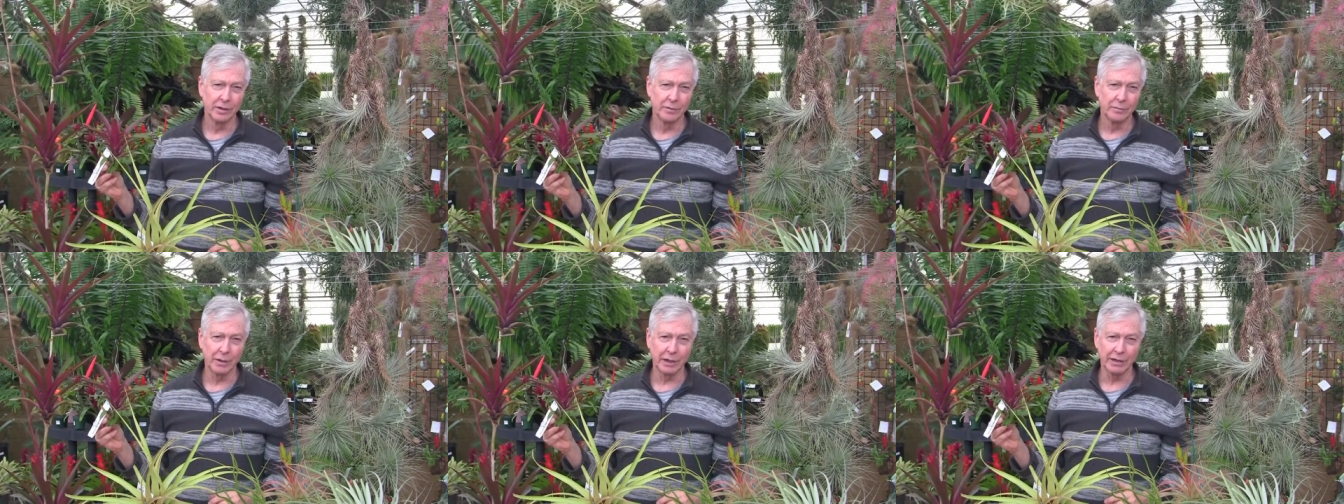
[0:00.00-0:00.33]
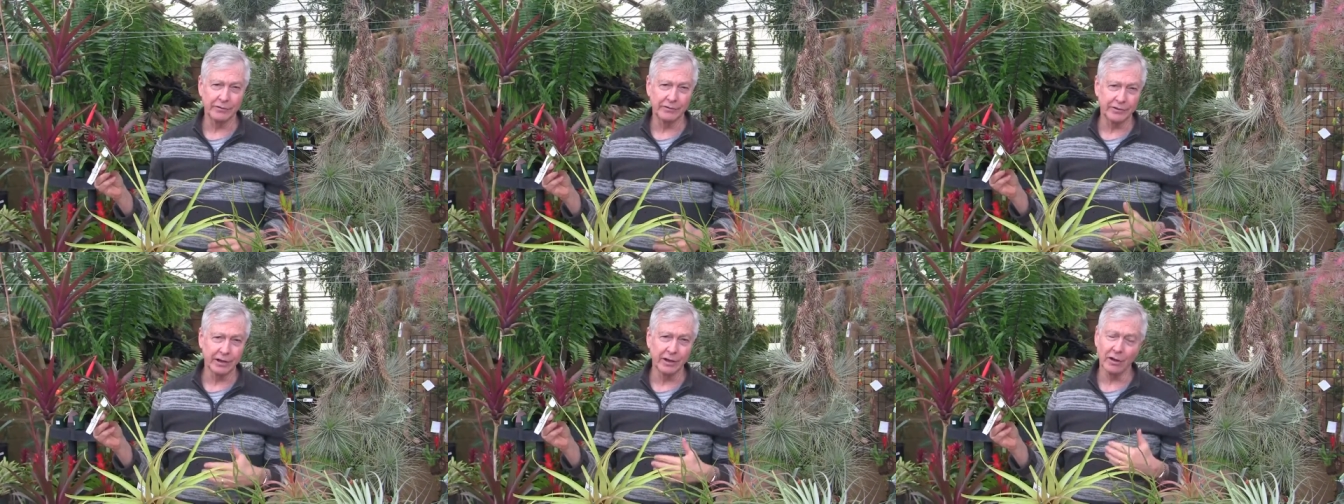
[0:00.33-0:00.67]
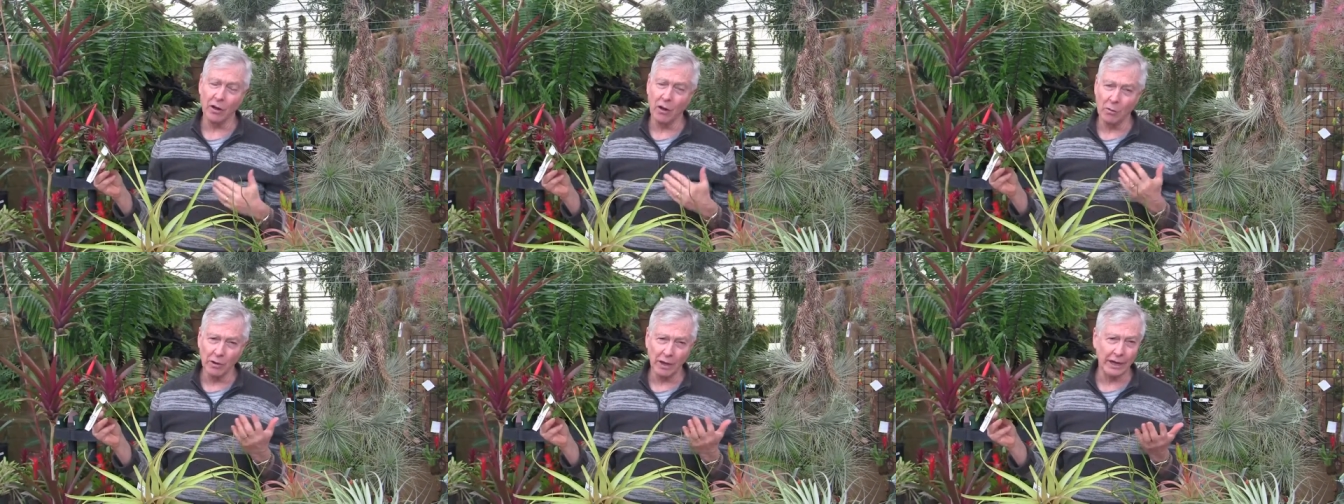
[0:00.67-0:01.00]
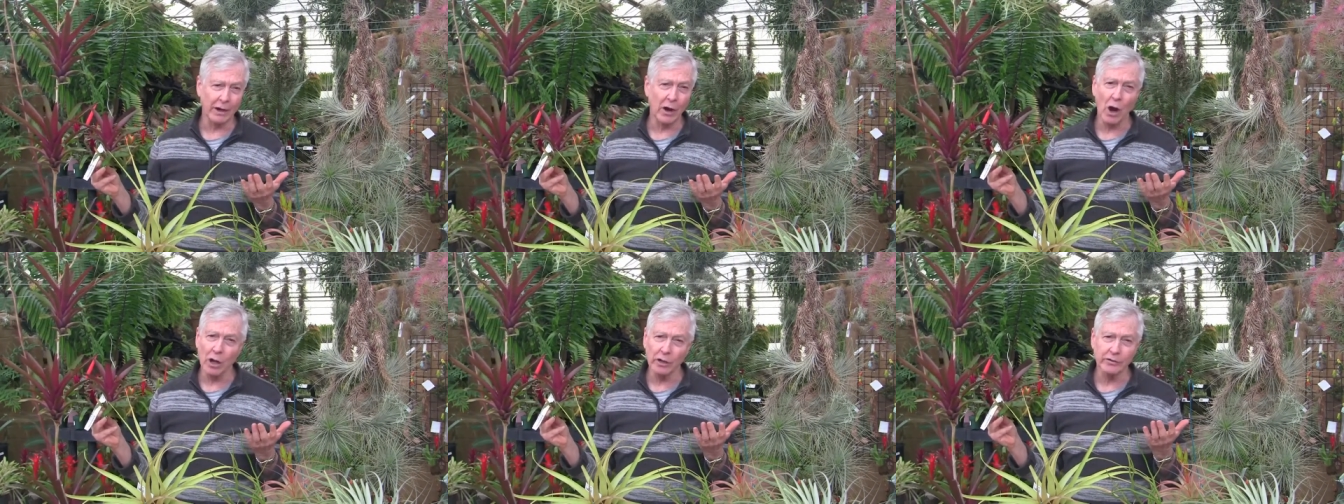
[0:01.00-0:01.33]
But it's still,
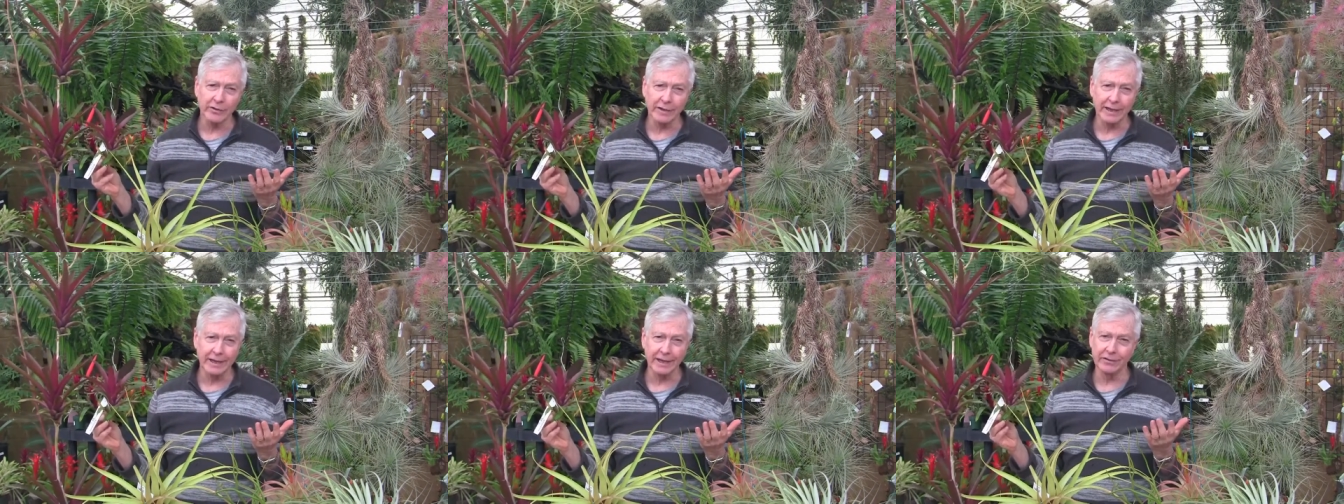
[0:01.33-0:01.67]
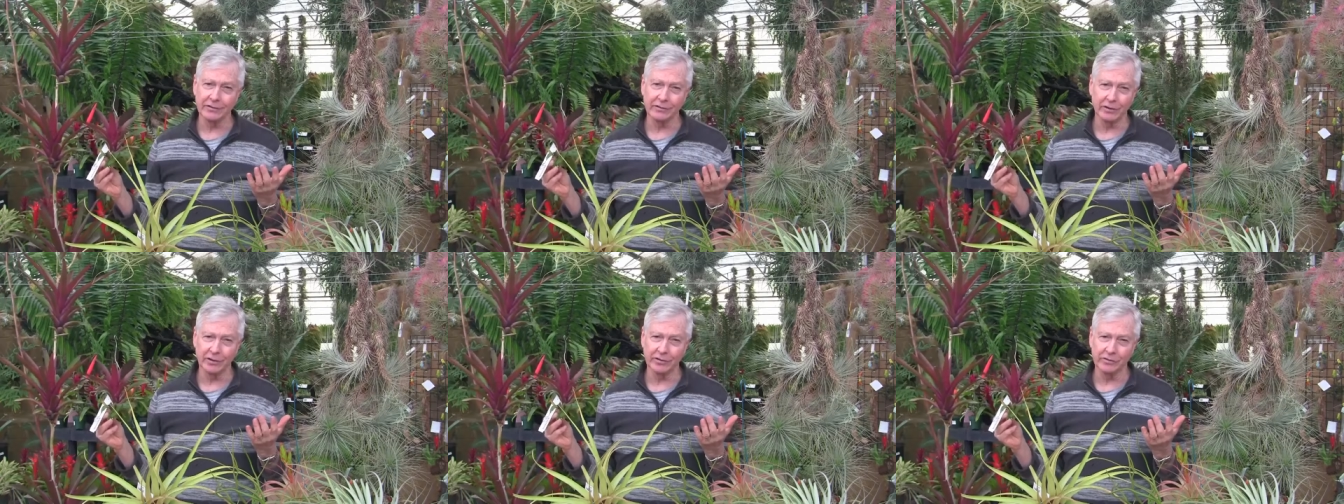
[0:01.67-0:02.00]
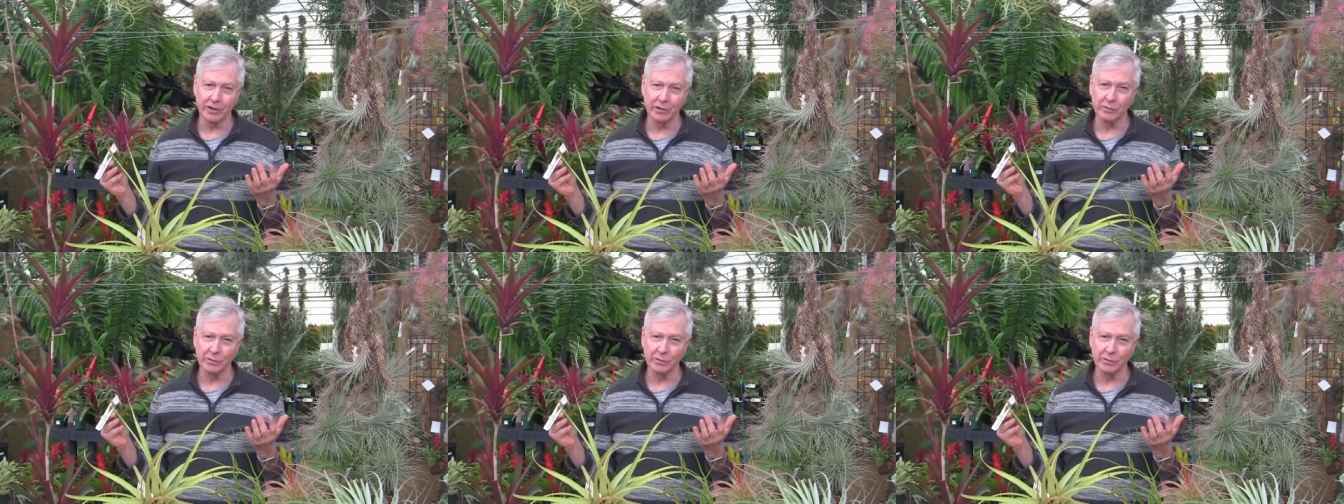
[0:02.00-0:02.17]
like all Tillandsias,